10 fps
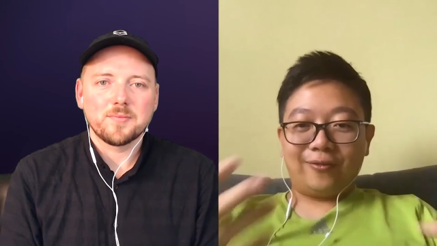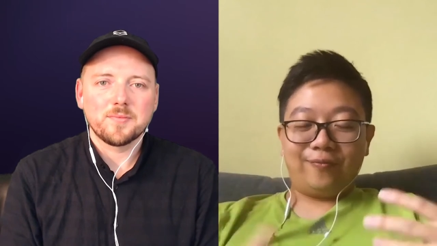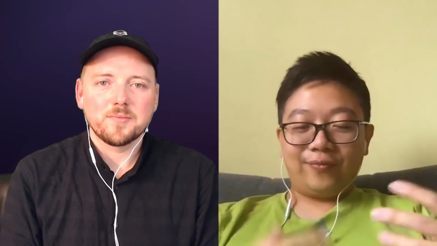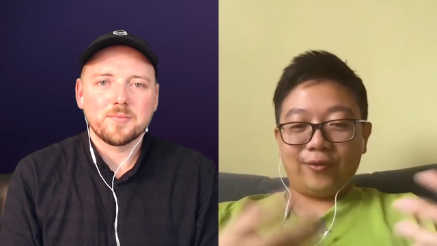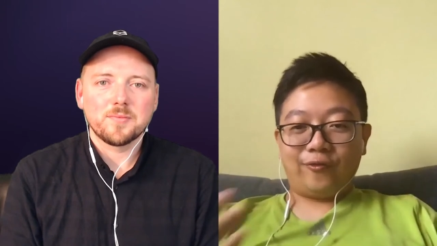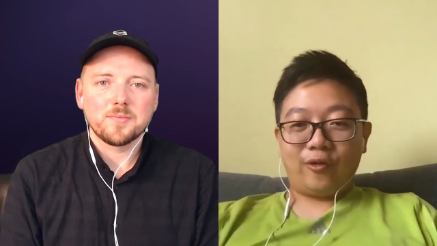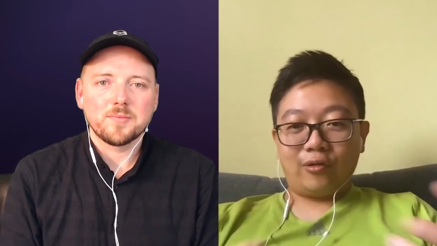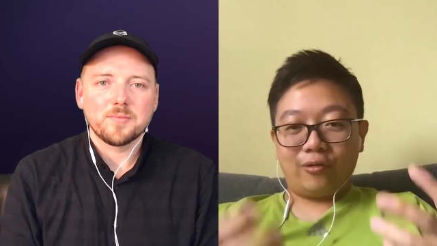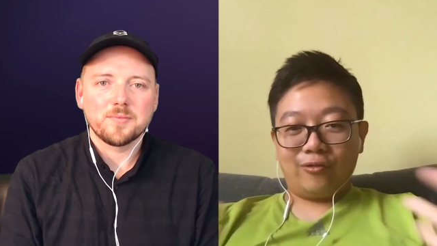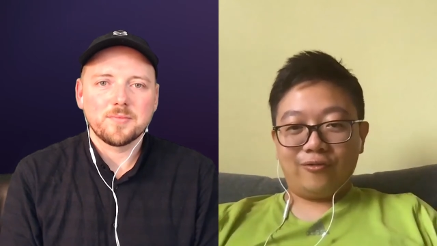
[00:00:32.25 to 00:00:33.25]
Speaker 1: the
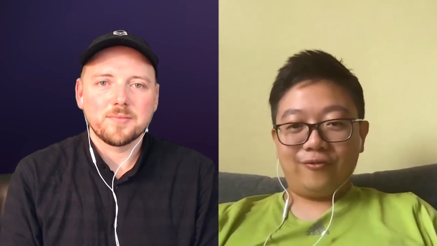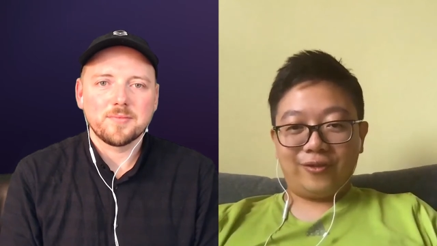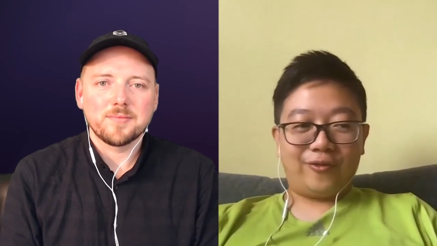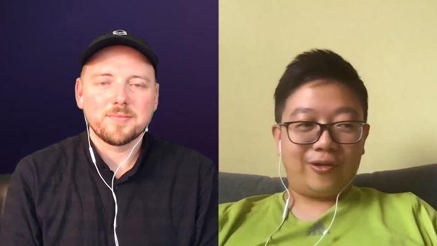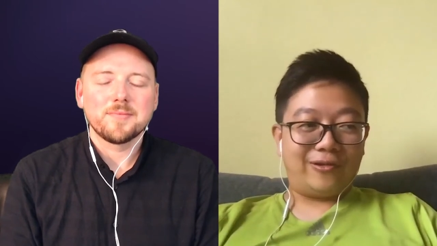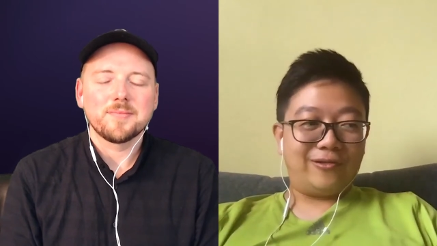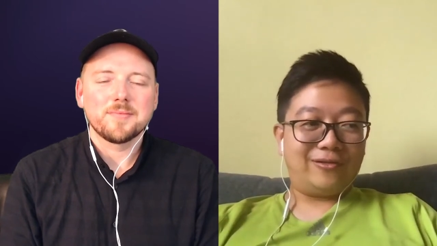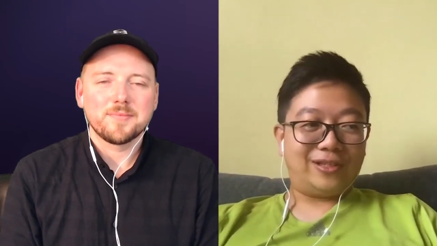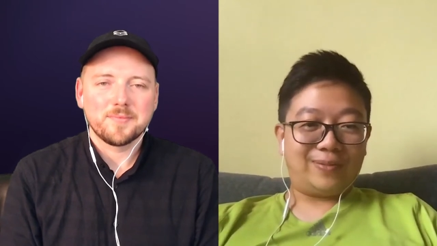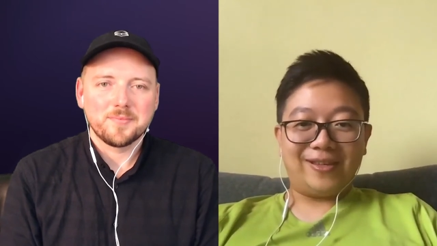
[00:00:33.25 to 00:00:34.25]
photo
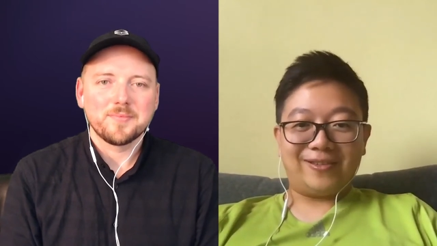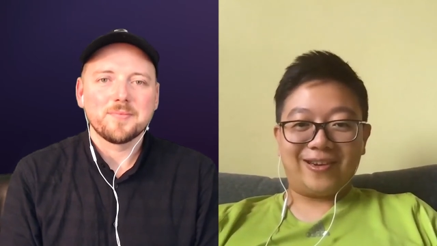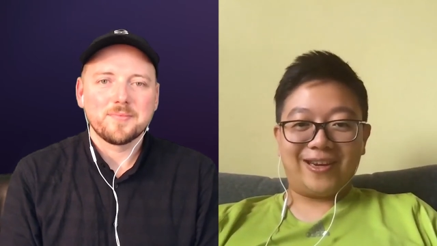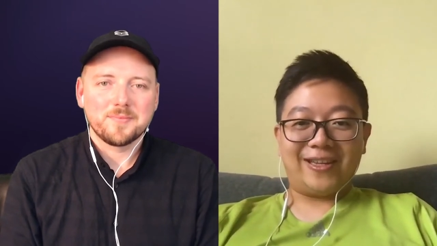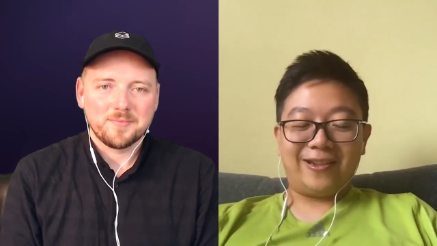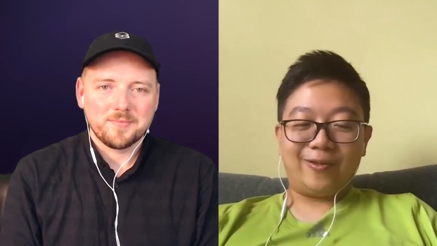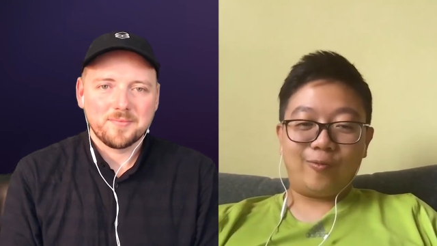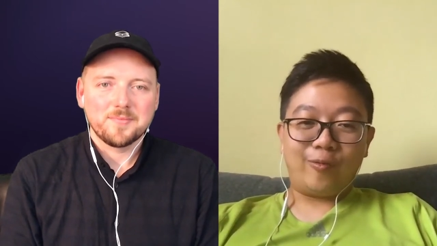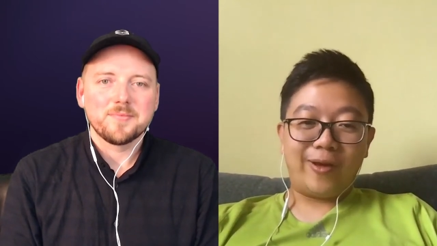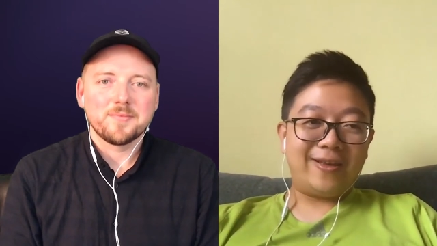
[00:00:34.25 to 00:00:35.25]
space, right? In a
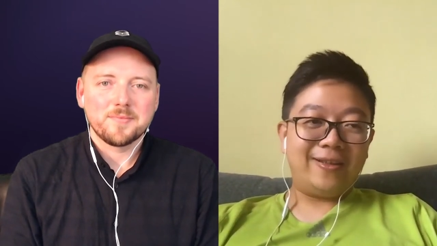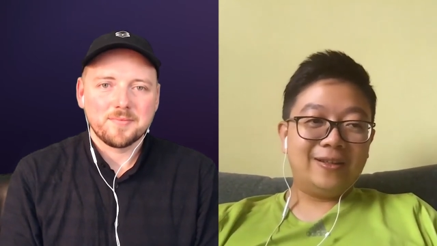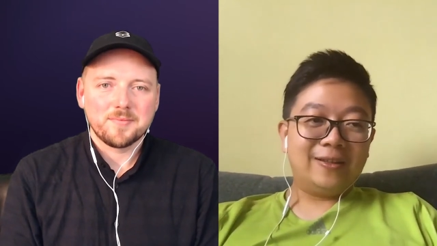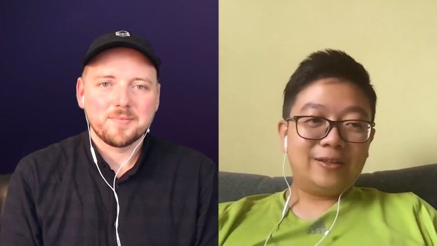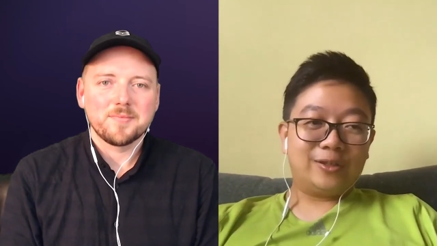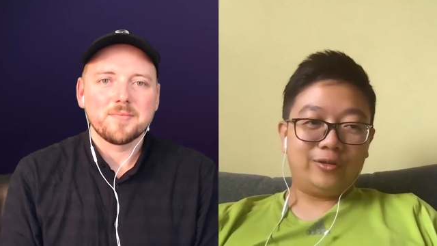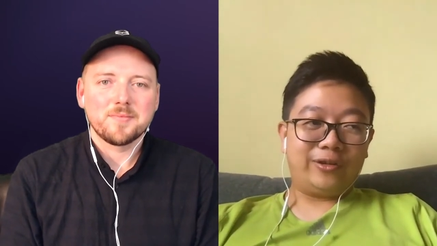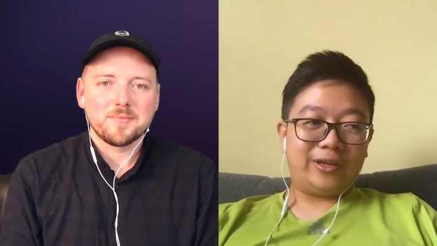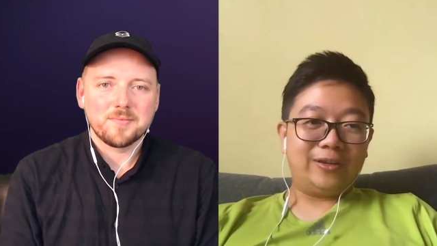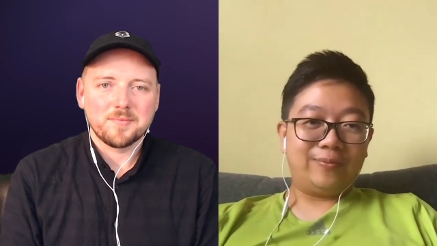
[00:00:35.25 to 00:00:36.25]
way, so you're
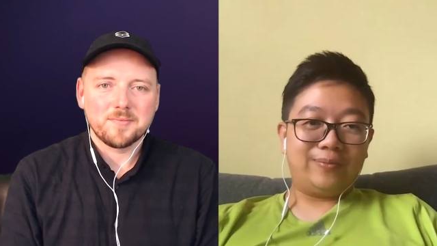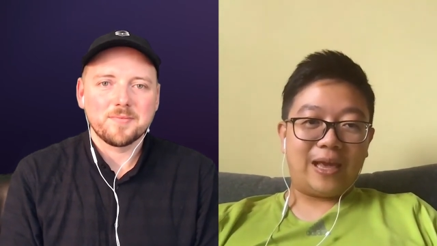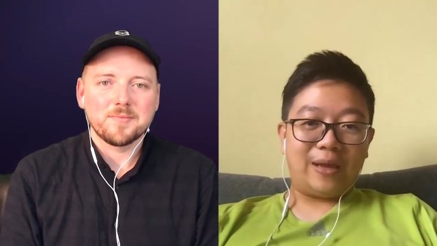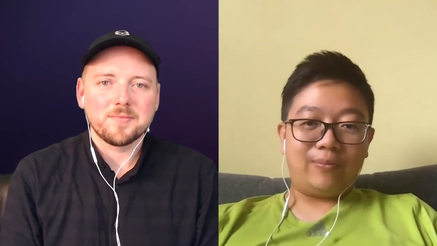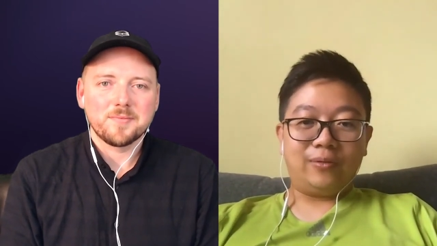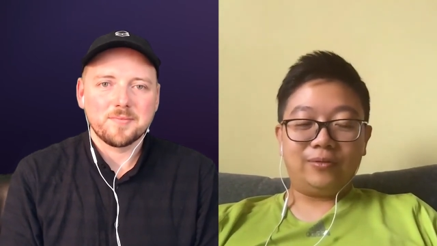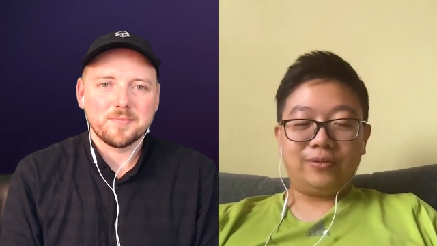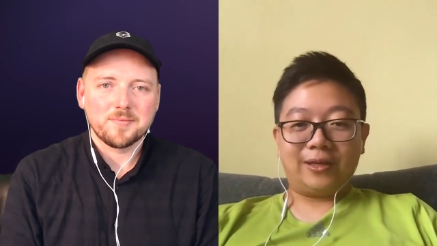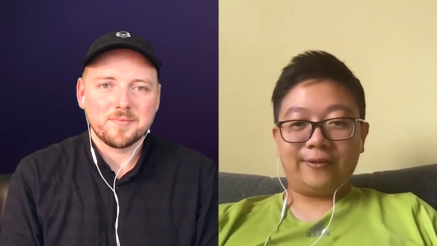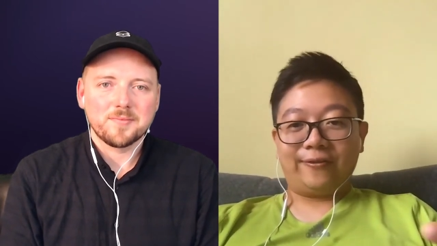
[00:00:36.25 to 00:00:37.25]
going to be able to
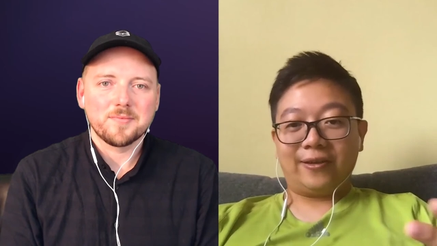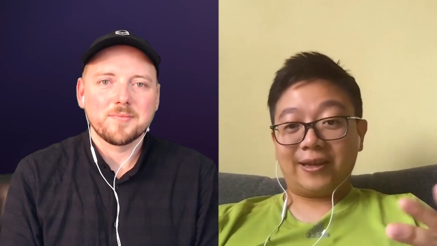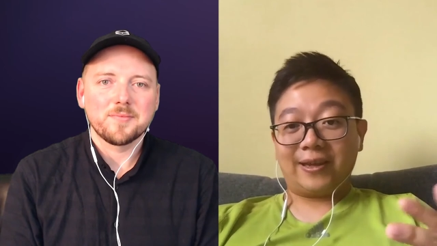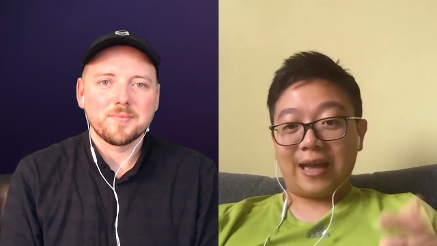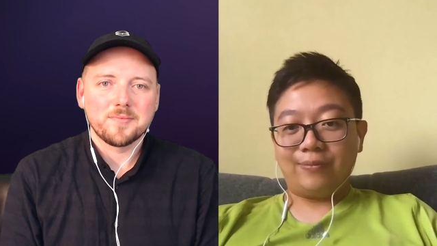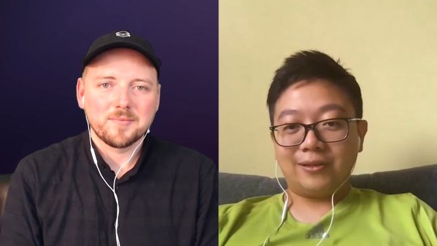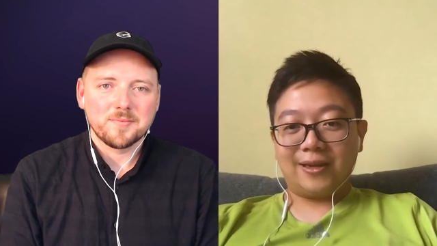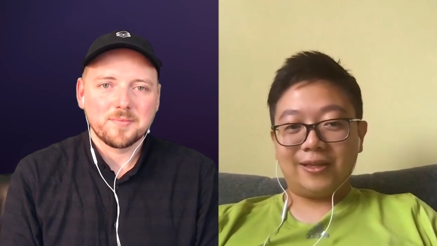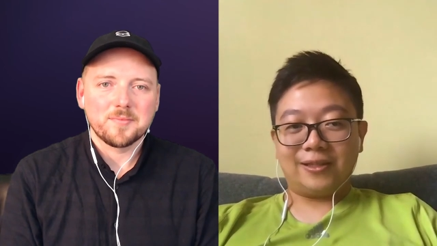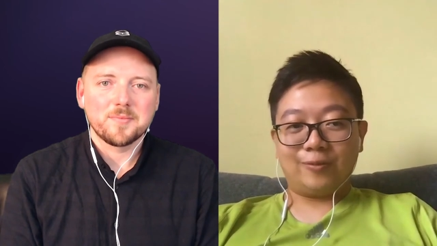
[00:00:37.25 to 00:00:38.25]
kind of like
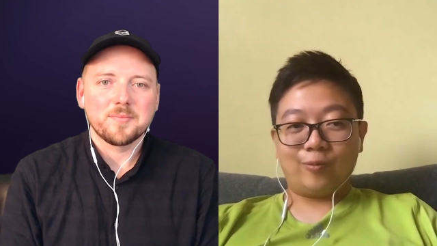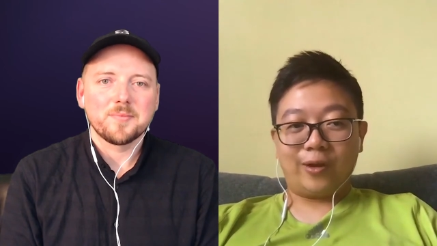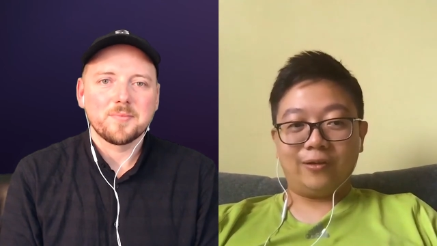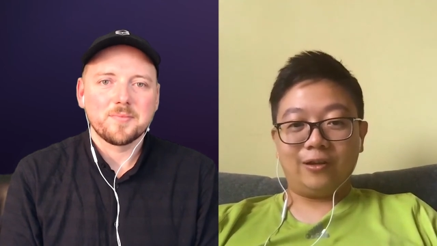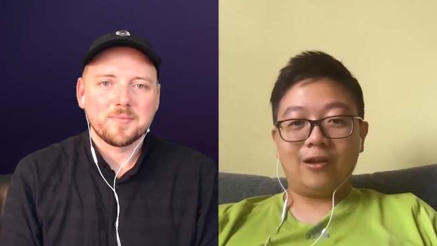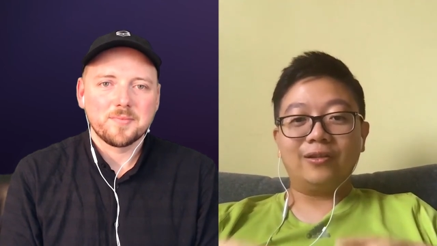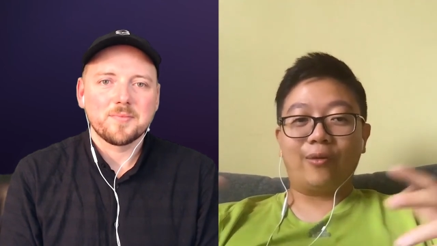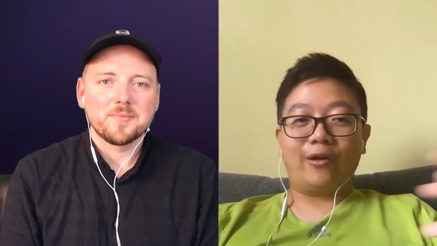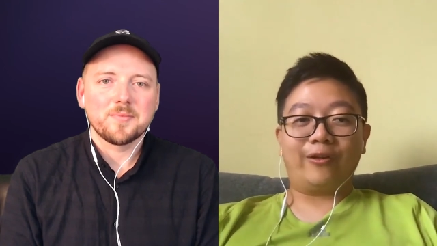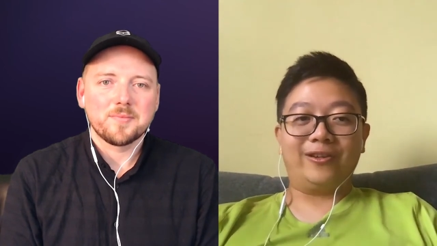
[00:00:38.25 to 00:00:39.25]
capitalize when all the
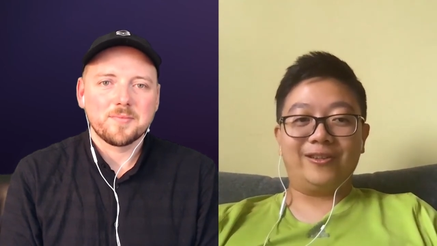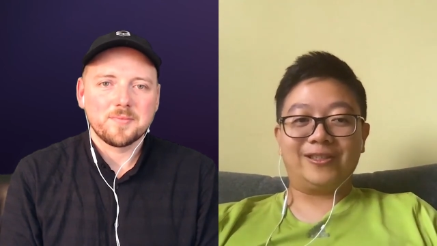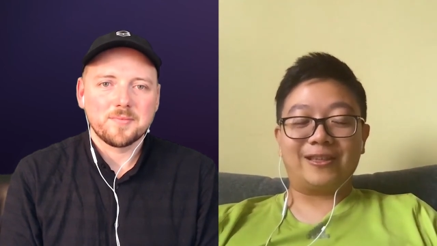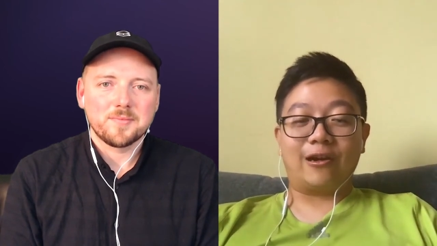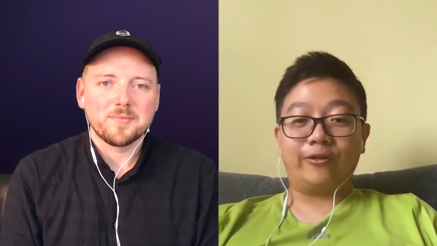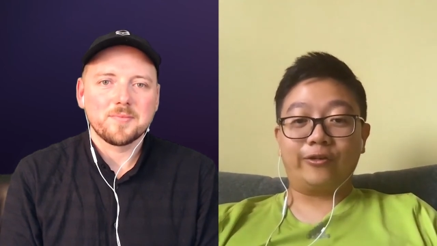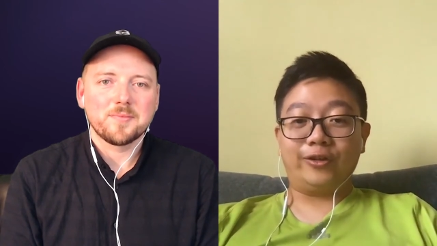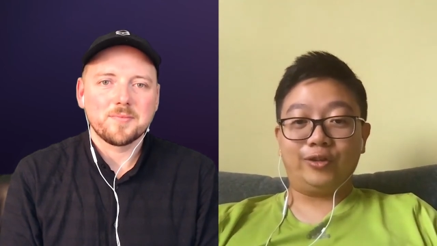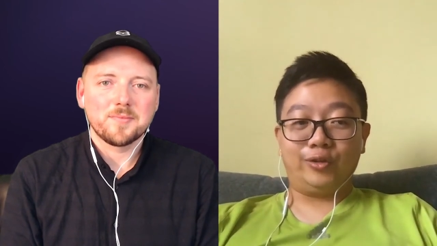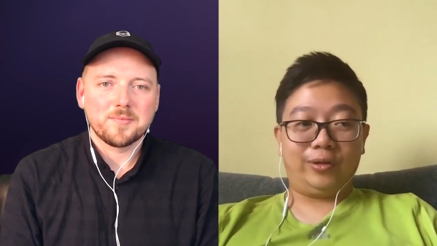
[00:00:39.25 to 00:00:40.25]
marketers are
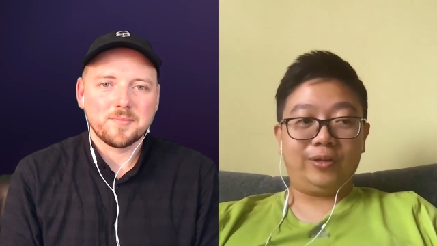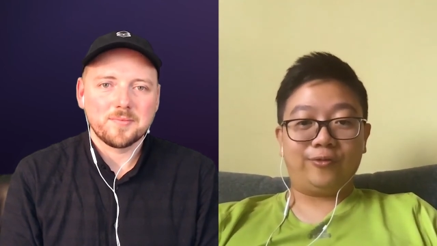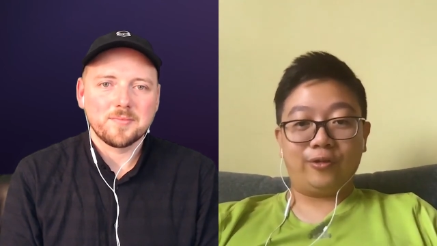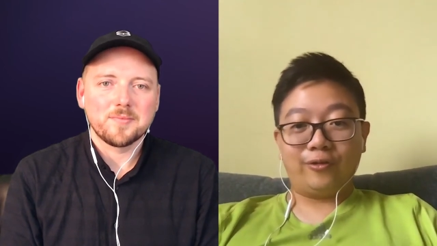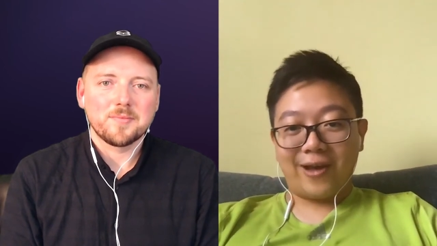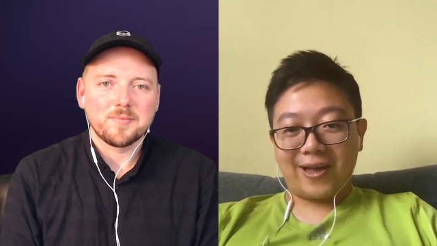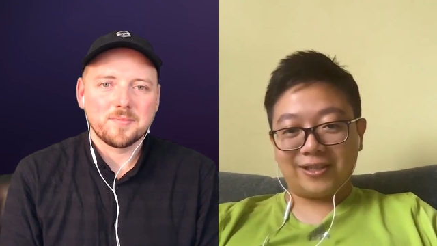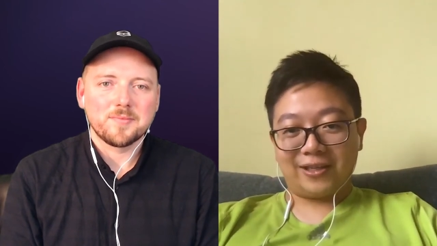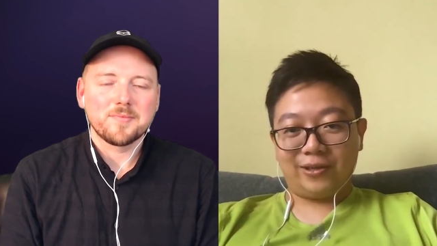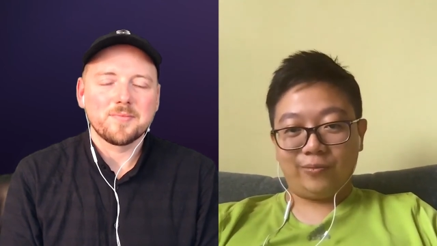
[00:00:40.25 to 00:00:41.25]
not doing photo ads
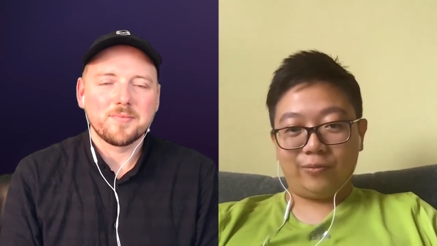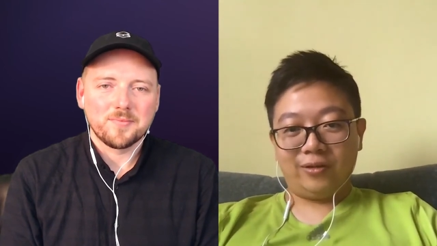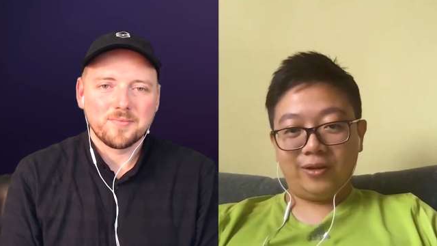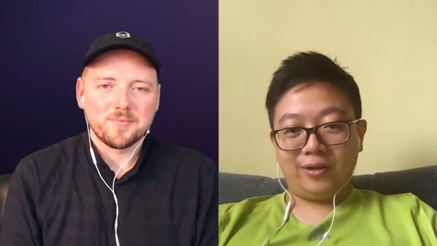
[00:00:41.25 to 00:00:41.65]
anymore.